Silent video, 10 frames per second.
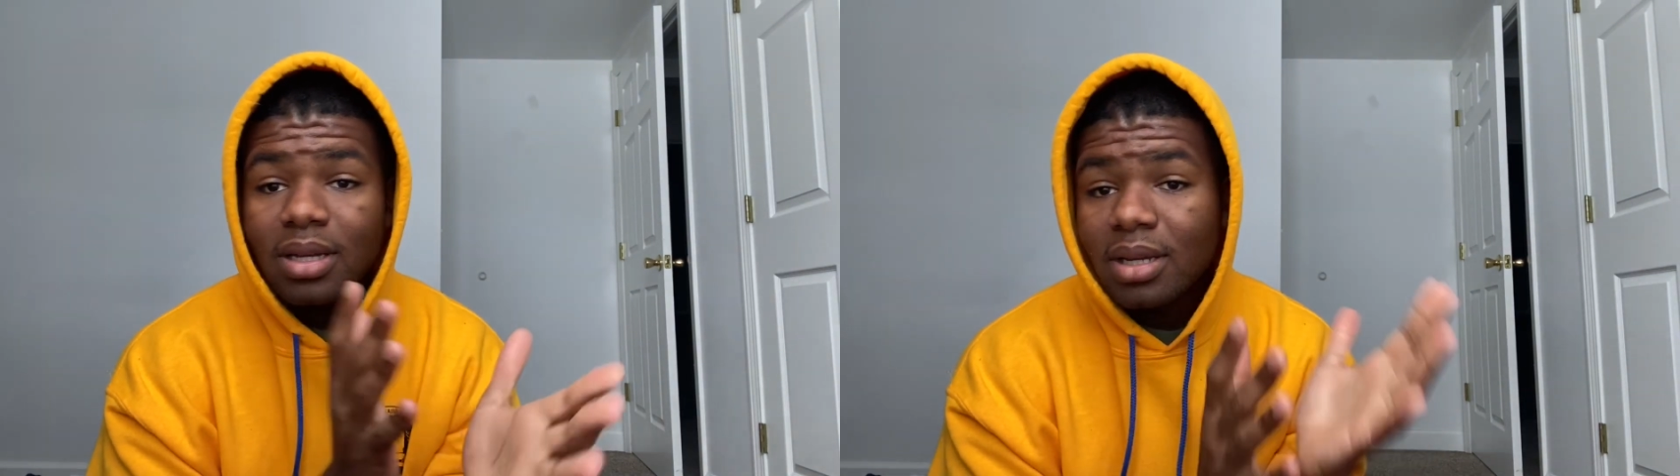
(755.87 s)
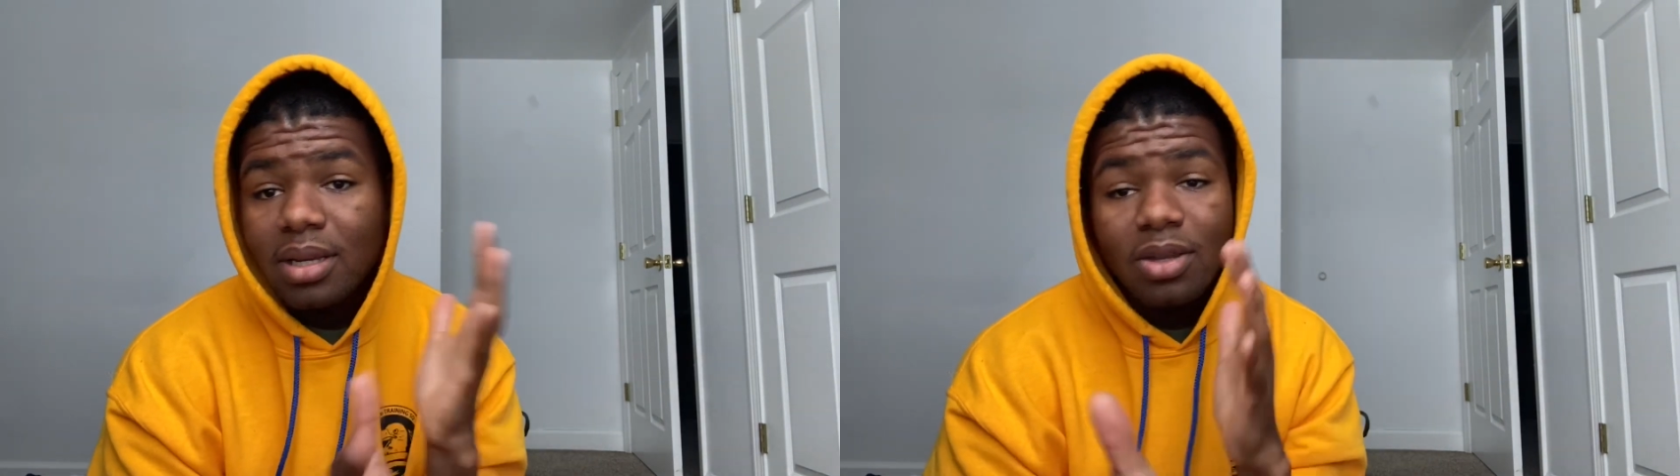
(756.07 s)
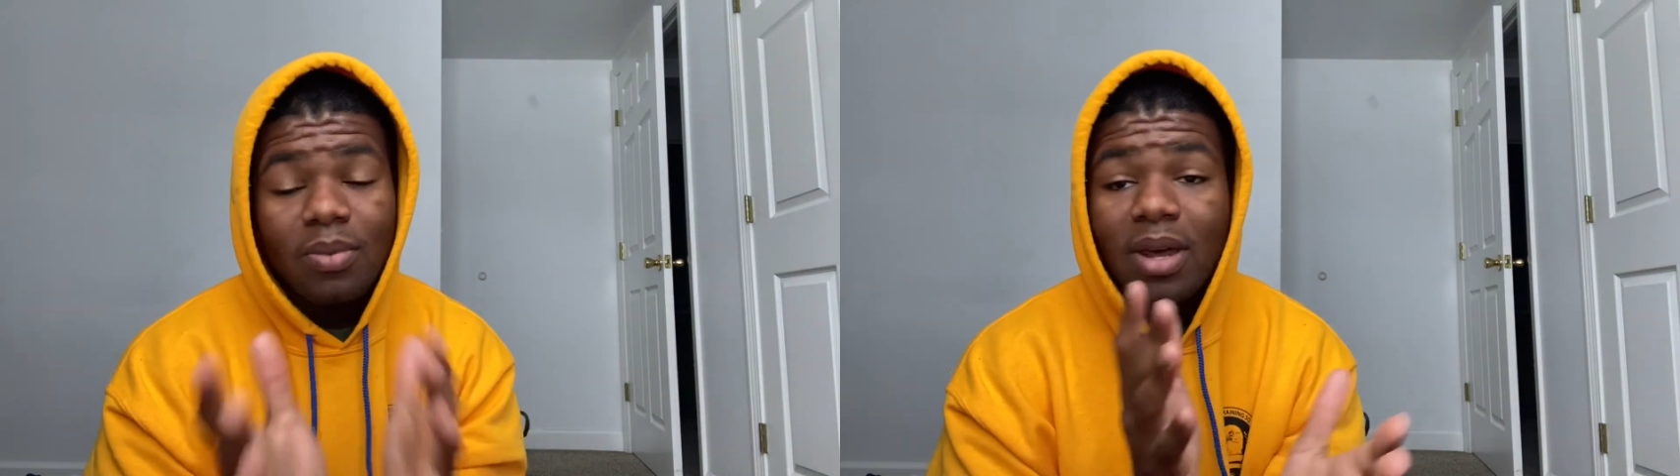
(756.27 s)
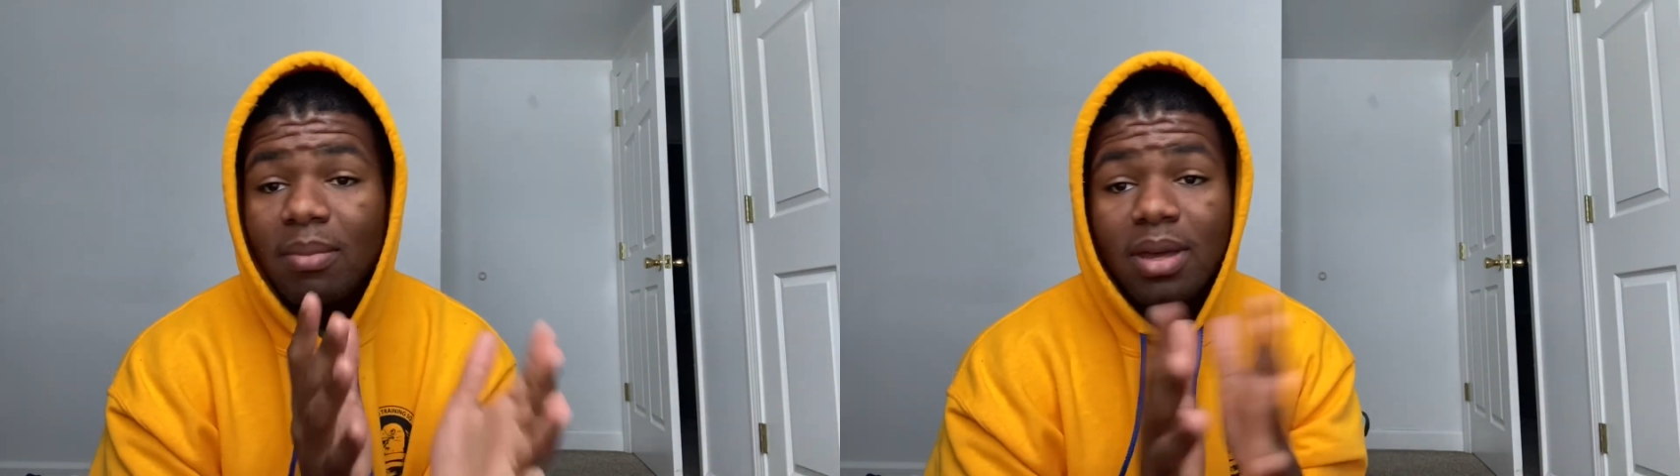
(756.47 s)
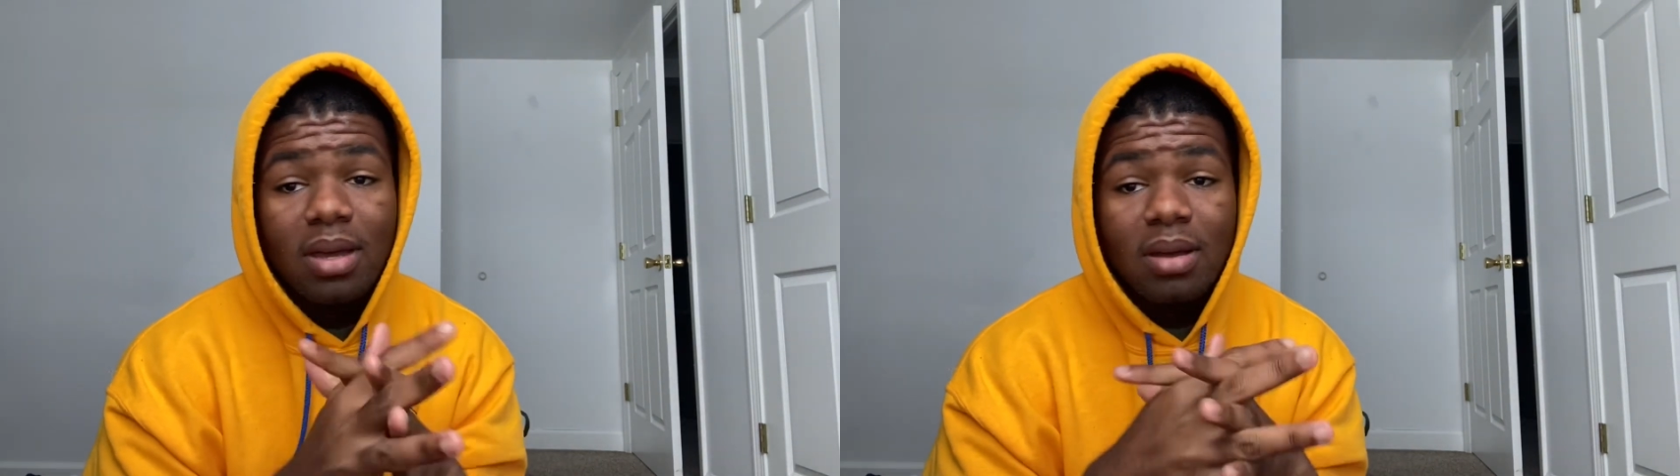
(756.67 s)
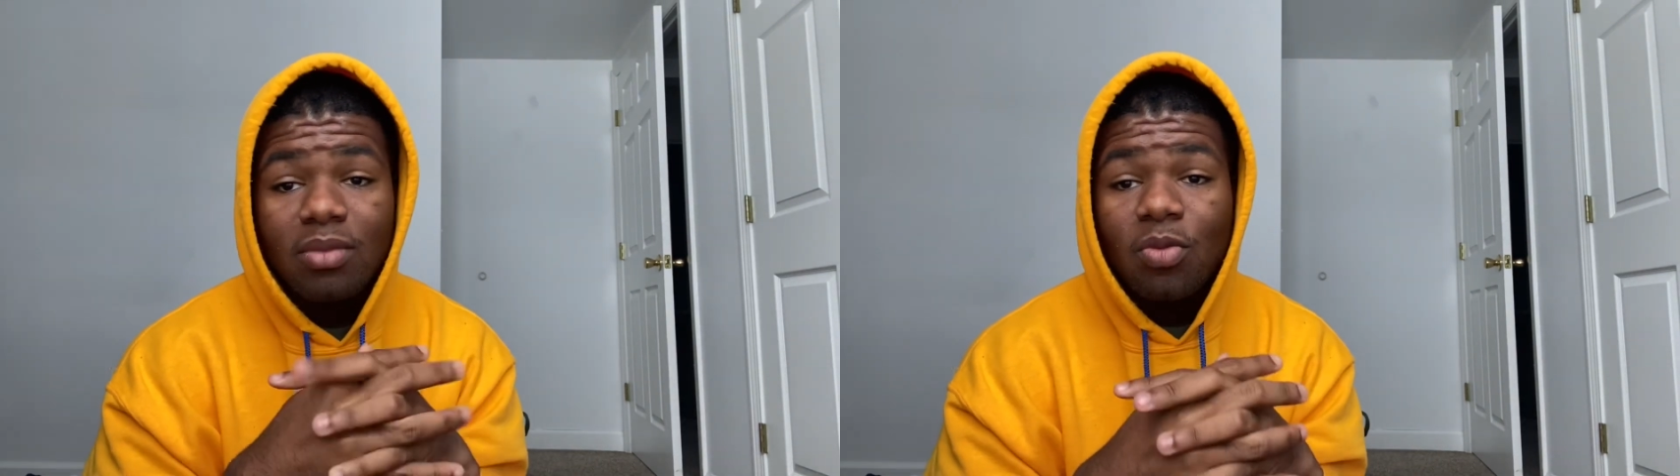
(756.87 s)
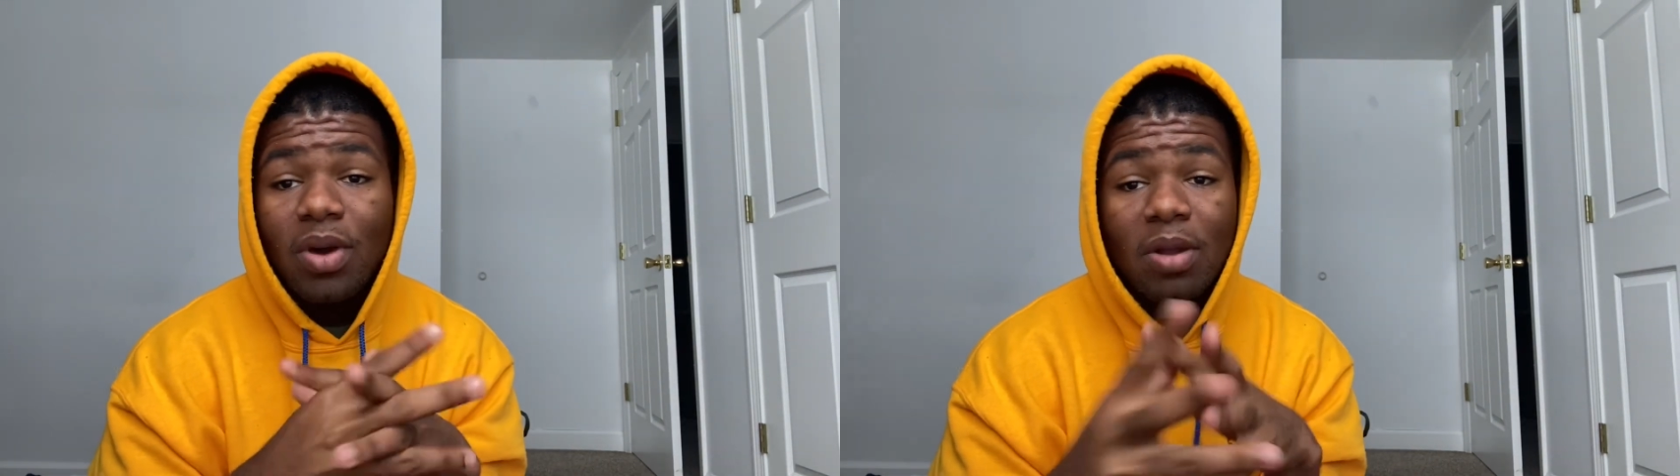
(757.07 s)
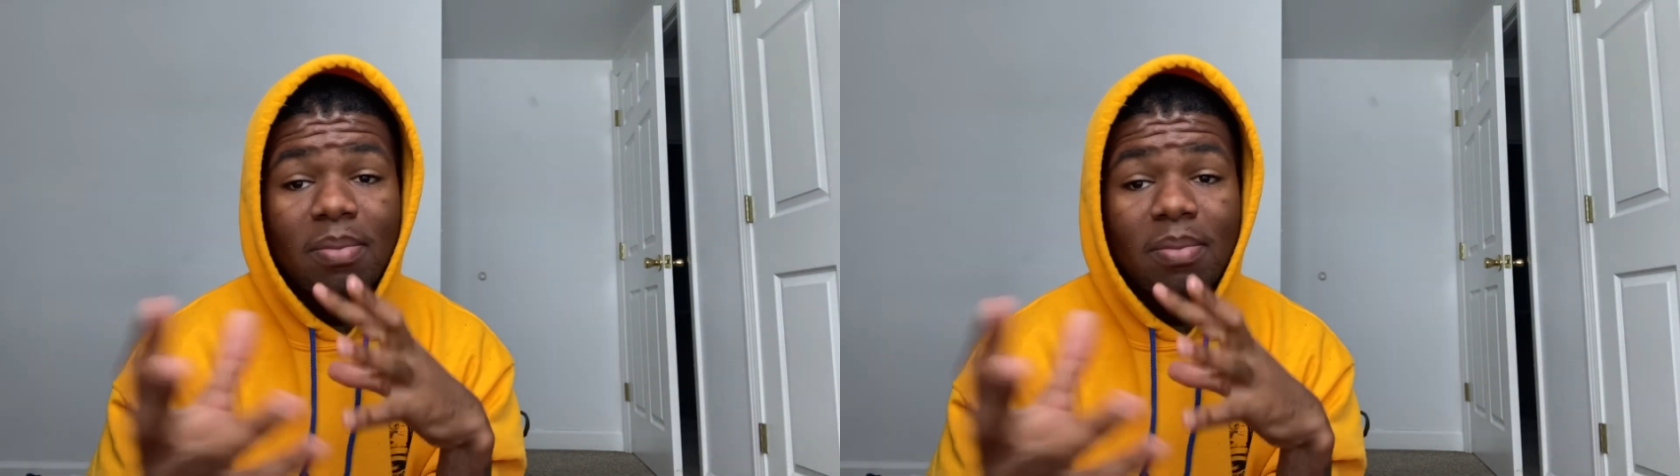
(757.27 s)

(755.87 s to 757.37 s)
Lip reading: You better be up. You better